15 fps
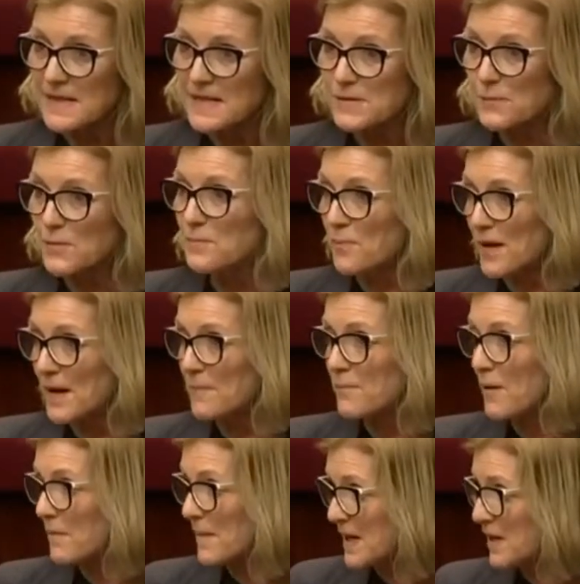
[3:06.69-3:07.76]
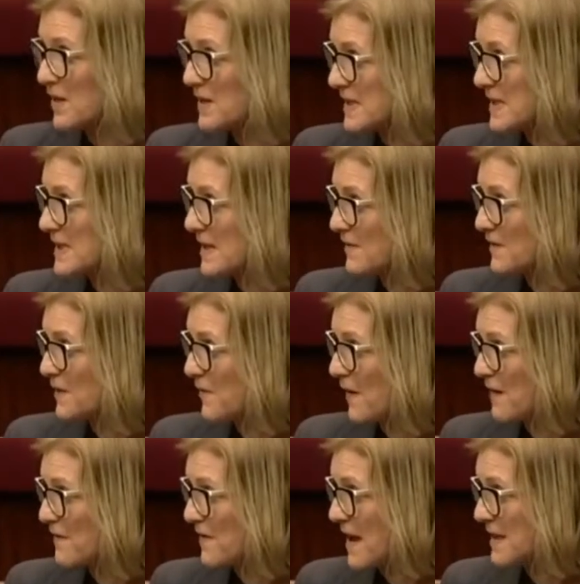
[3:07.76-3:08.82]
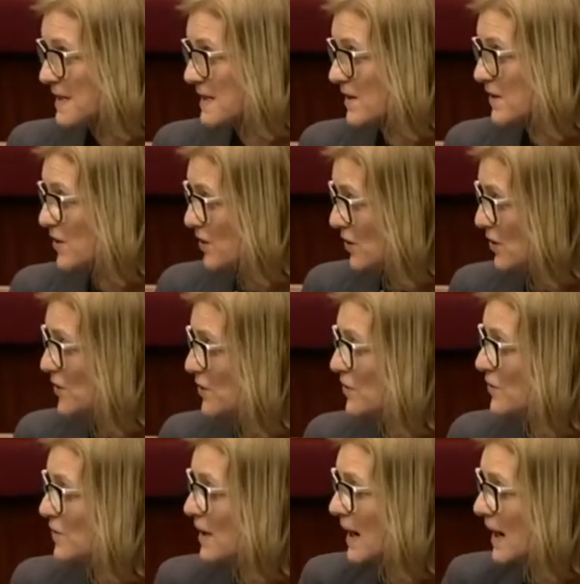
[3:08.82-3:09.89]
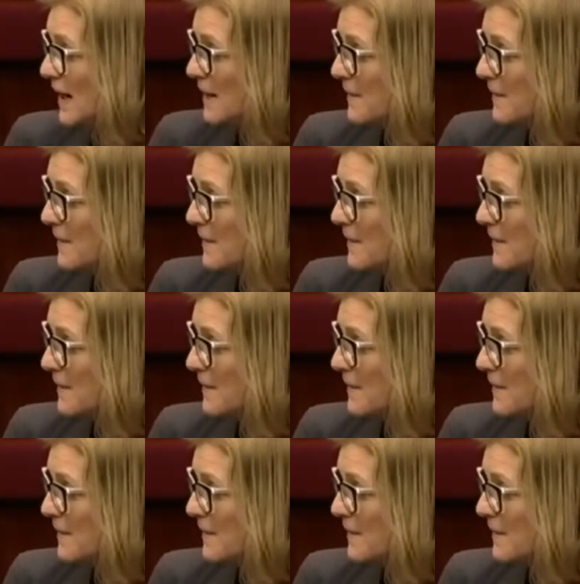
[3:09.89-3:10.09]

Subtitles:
that this would bring probably close to 75,000 new